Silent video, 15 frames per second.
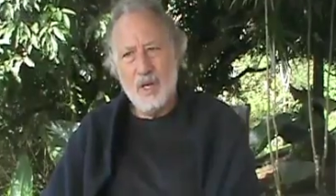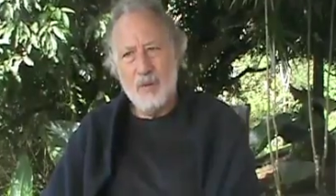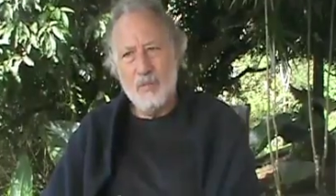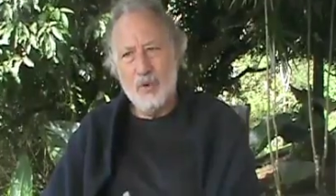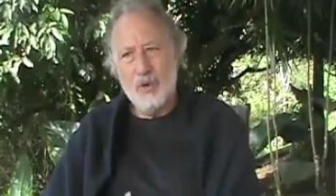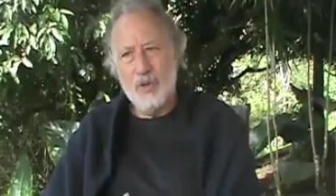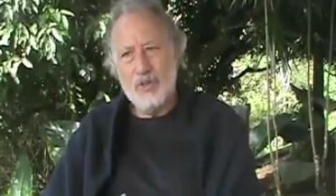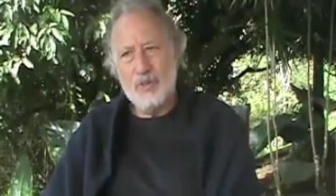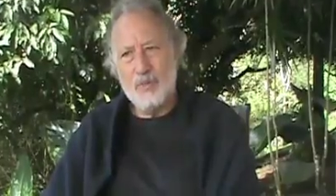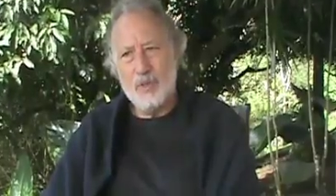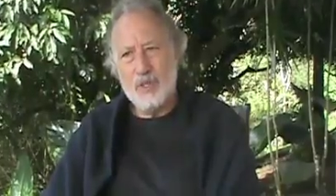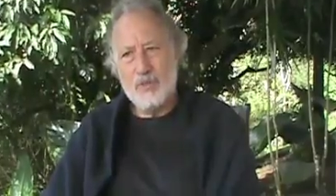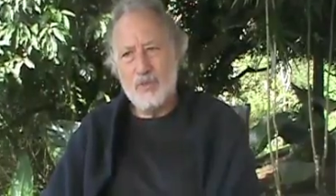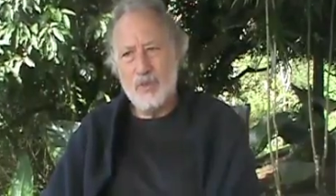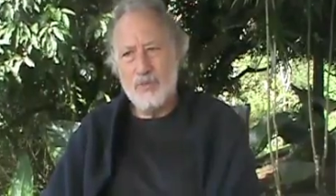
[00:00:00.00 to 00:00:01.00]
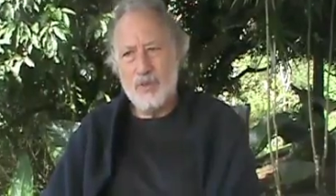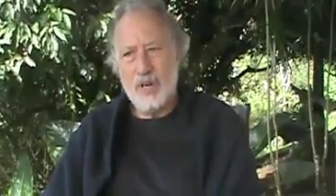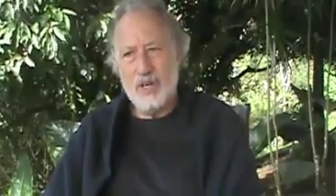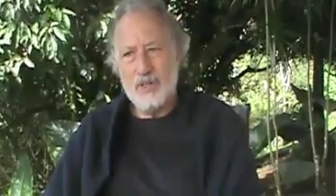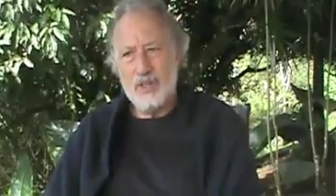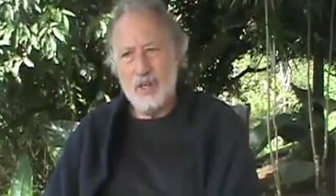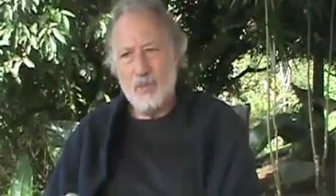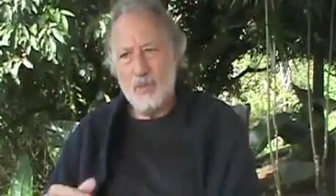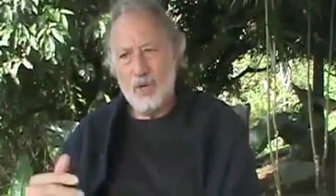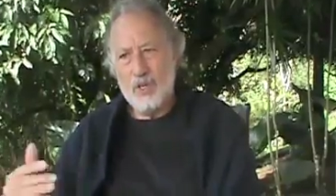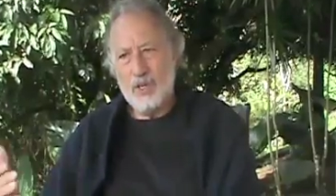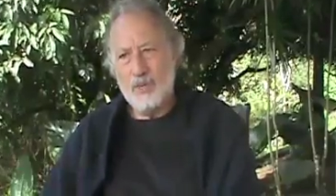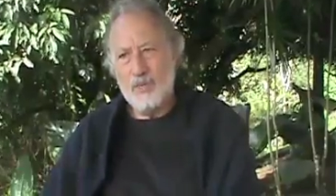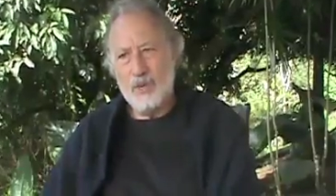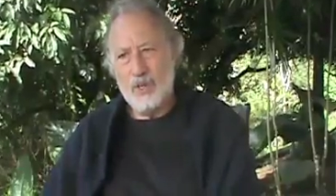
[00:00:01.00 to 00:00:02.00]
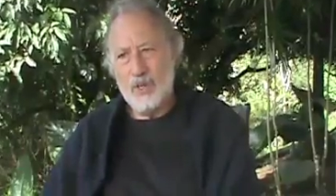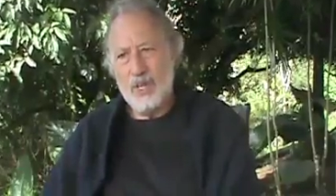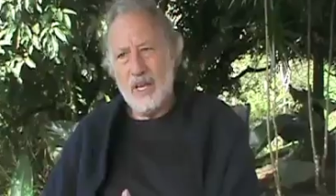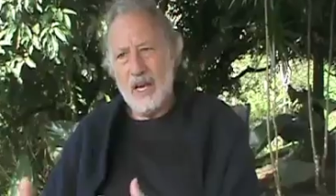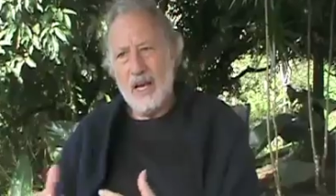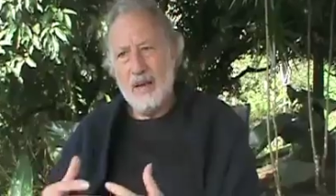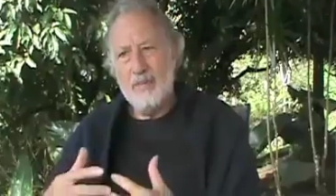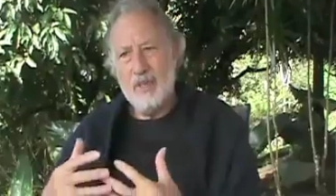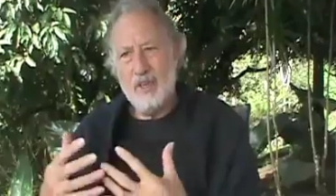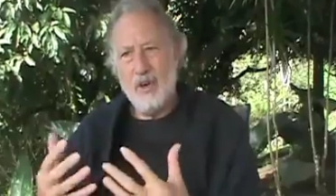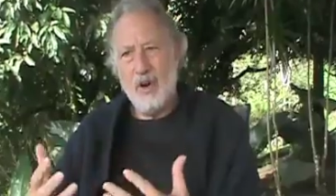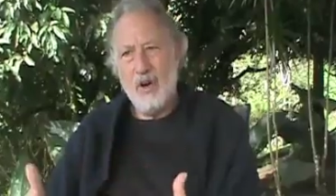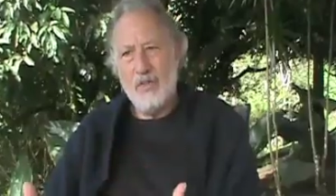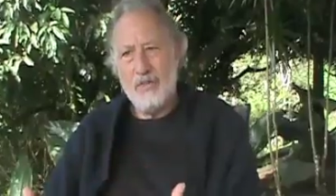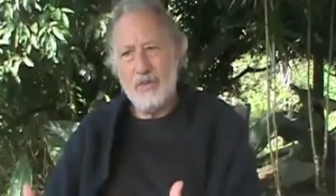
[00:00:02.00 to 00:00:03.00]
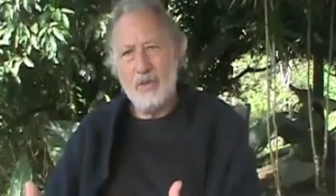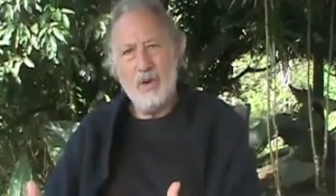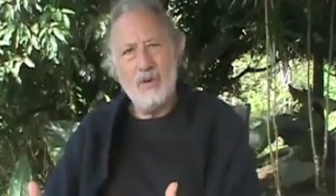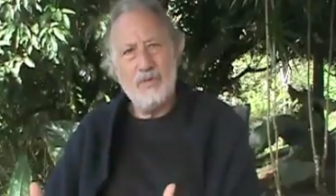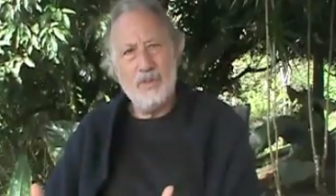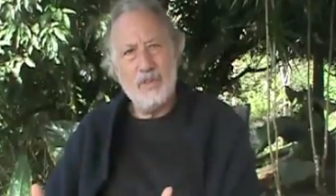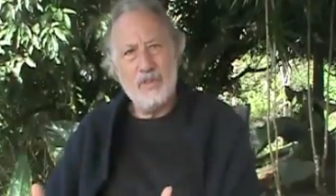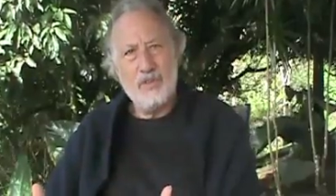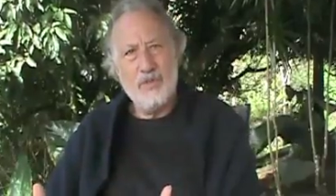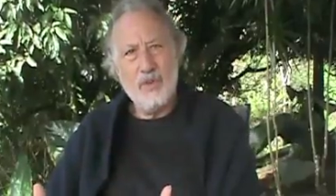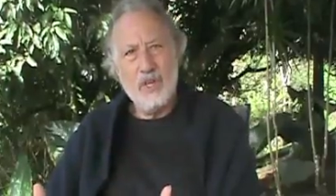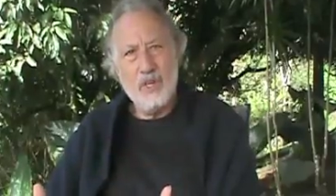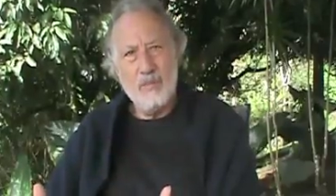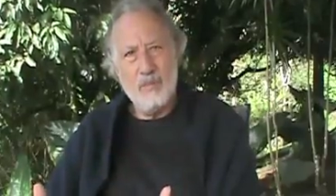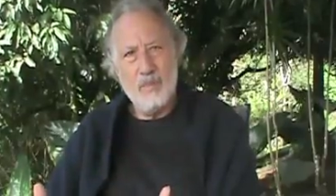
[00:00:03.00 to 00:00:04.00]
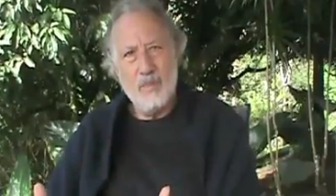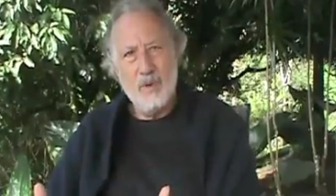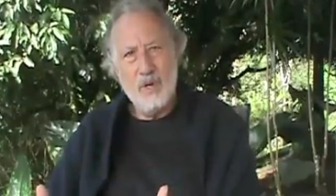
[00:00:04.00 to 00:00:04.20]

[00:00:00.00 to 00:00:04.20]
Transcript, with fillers: In Buddhism it's rephrased somewhat differently, I am the author of this dream.